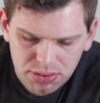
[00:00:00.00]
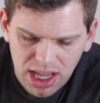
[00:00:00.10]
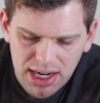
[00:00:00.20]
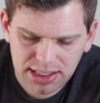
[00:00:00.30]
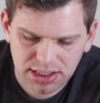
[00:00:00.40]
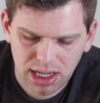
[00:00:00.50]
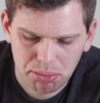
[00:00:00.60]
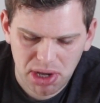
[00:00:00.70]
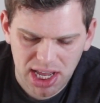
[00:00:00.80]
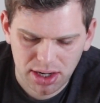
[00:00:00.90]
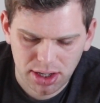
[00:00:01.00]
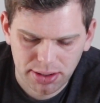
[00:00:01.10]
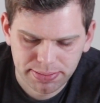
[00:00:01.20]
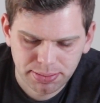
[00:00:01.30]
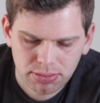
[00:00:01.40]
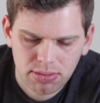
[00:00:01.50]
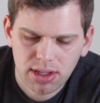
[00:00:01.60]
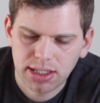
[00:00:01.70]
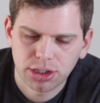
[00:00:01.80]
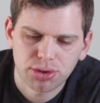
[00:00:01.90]
That is not bad at all.
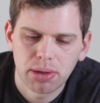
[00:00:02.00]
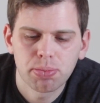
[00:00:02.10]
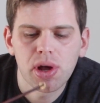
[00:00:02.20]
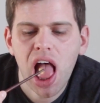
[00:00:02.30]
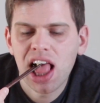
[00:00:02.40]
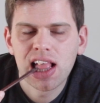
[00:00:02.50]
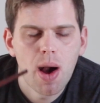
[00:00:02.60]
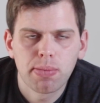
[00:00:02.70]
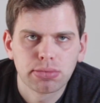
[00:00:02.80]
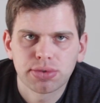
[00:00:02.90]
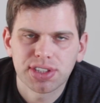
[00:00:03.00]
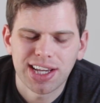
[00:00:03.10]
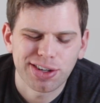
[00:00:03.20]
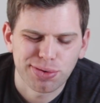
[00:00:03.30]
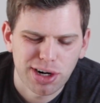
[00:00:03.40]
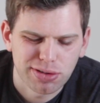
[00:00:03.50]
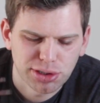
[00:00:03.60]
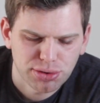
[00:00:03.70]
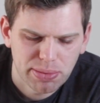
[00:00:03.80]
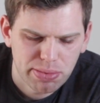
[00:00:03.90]
And the shrimp, can't go wrong
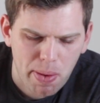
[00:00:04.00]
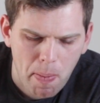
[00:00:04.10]
with shrimp.